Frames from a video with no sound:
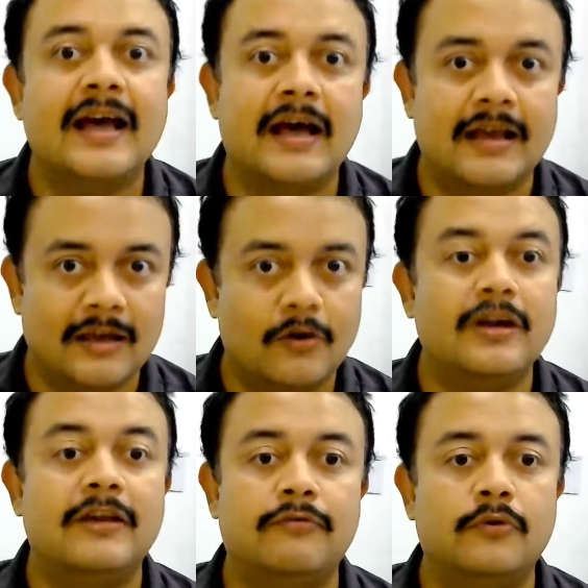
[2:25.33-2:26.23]

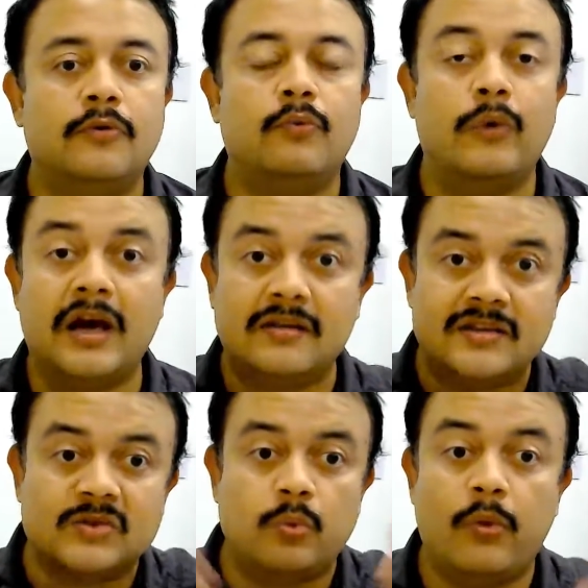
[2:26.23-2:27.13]
If you wear
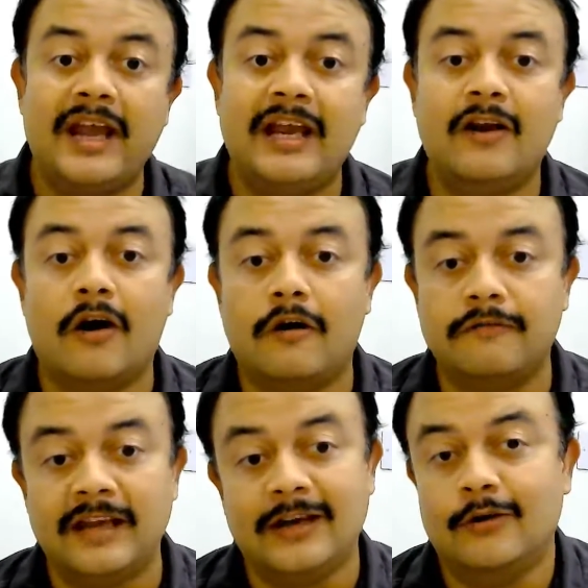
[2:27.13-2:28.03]
this veil
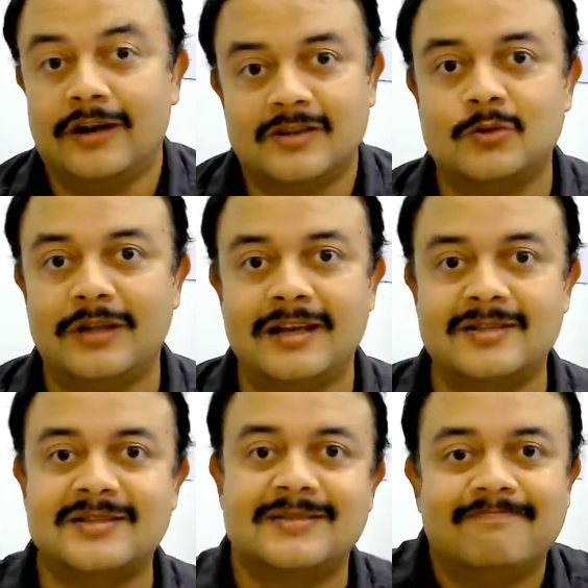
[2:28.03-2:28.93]
of ignorance, so that
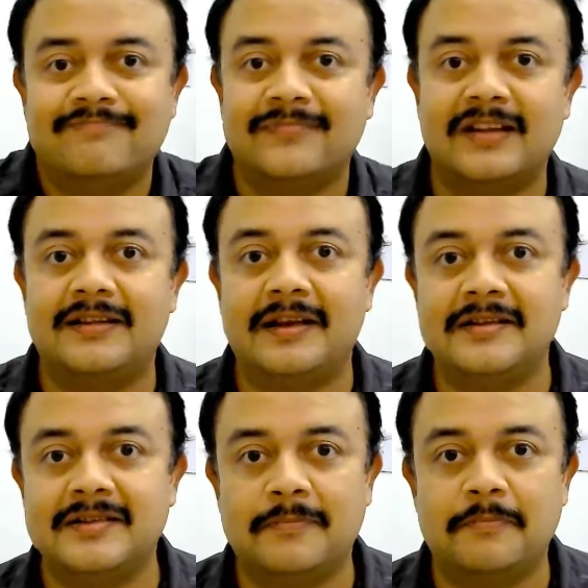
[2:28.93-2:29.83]
is
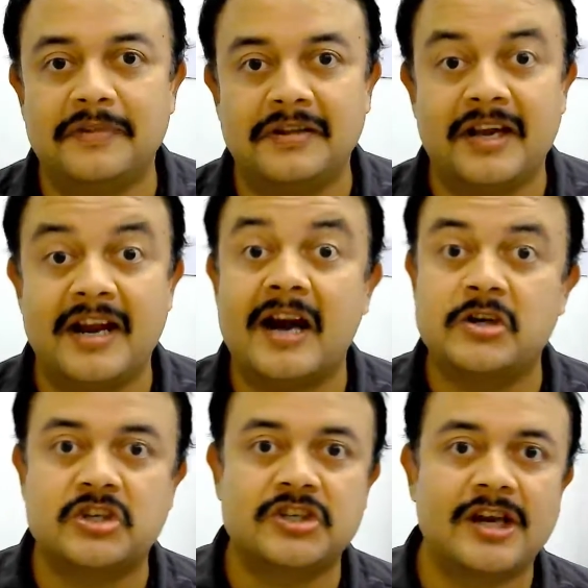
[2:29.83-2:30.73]
the
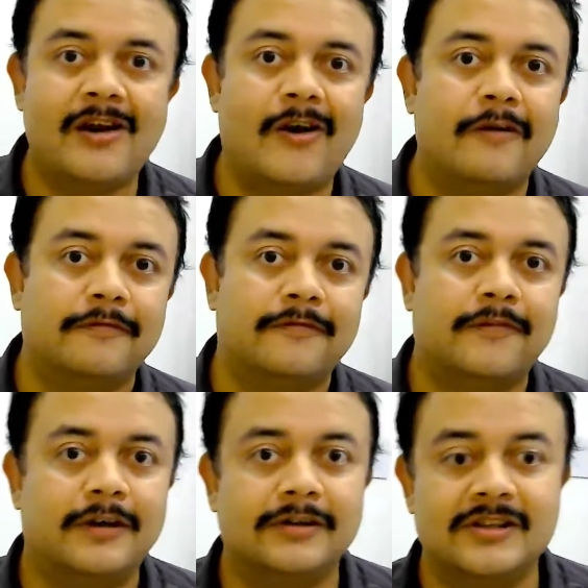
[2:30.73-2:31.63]
nutshell
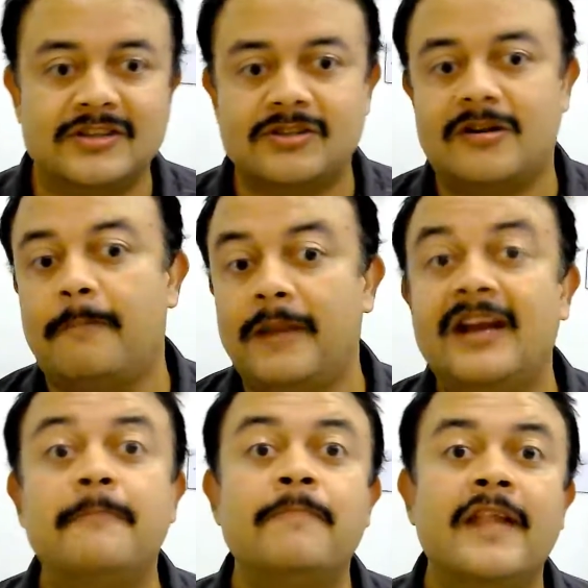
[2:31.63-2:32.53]
of this
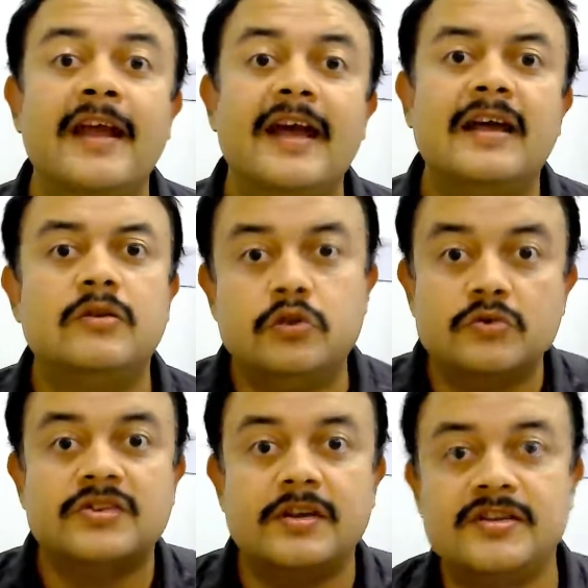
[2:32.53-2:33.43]
topic. Do
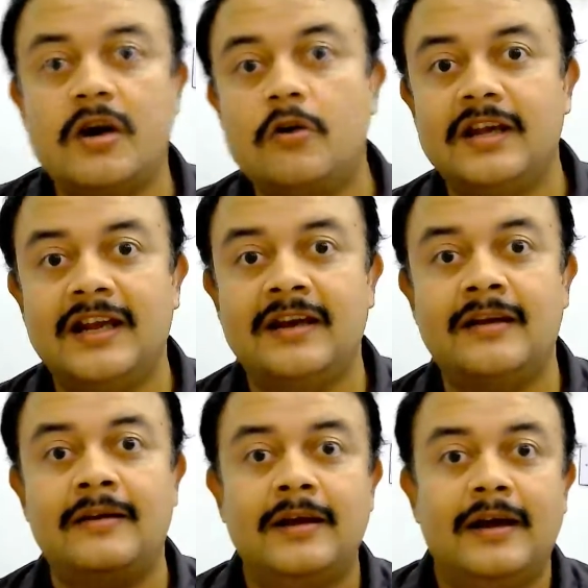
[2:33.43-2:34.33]
search out
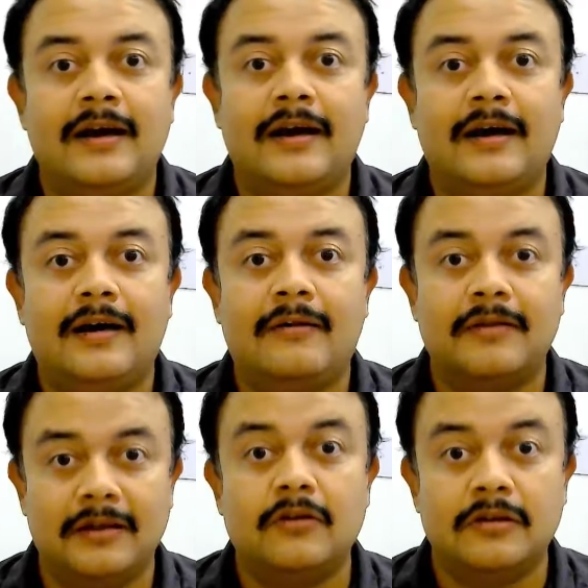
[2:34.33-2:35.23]
in
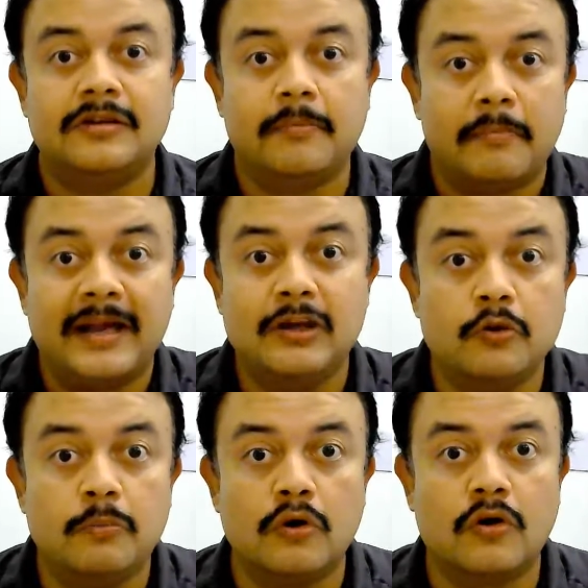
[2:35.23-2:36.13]
my
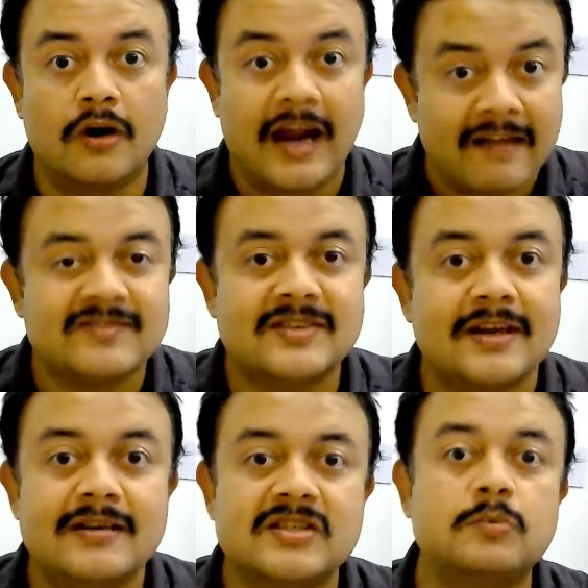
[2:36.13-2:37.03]
new book called Life
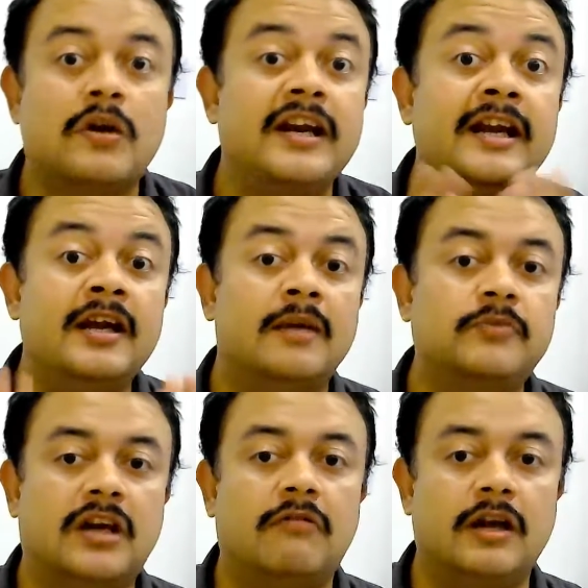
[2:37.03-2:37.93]
Skills for an
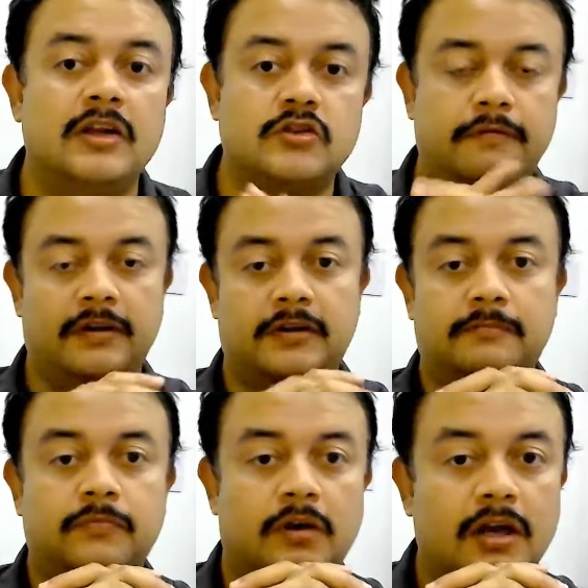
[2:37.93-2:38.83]
in-depth coverage of it,
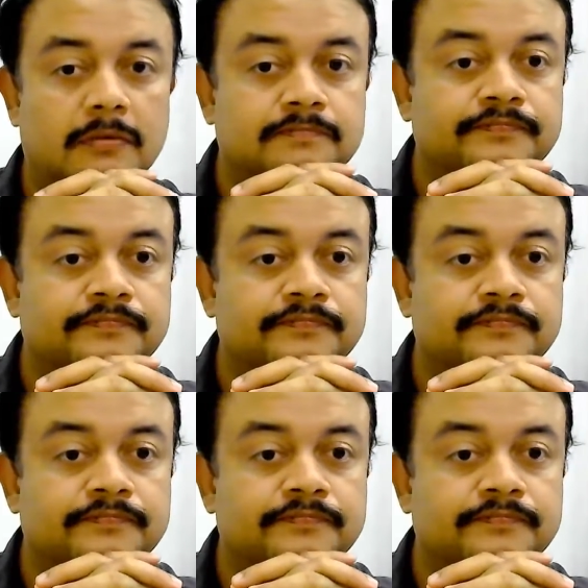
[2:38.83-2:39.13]
right?